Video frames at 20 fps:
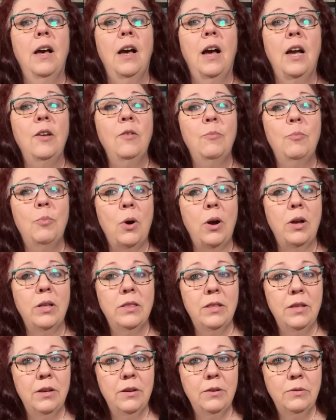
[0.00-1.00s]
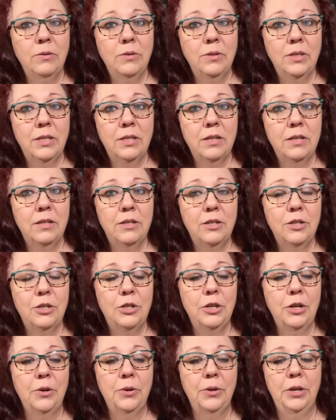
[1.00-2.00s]
I brought those to
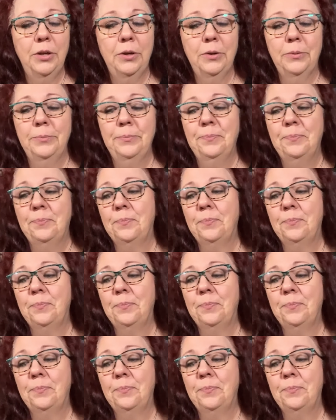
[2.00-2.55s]
show you.